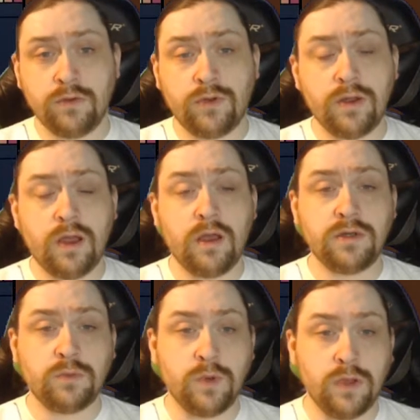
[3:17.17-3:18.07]
trying hard
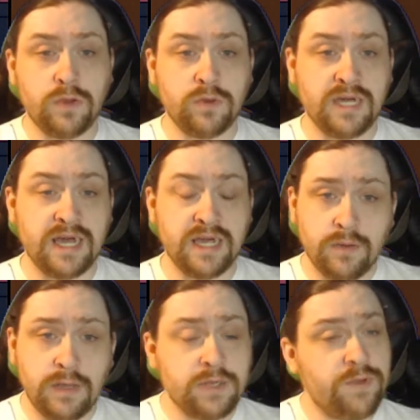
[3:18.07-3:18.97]
to work all day.
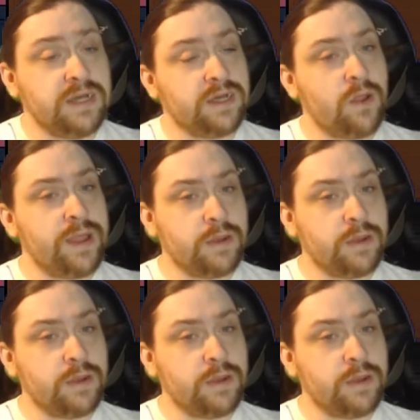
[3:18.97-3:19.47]
His friends are going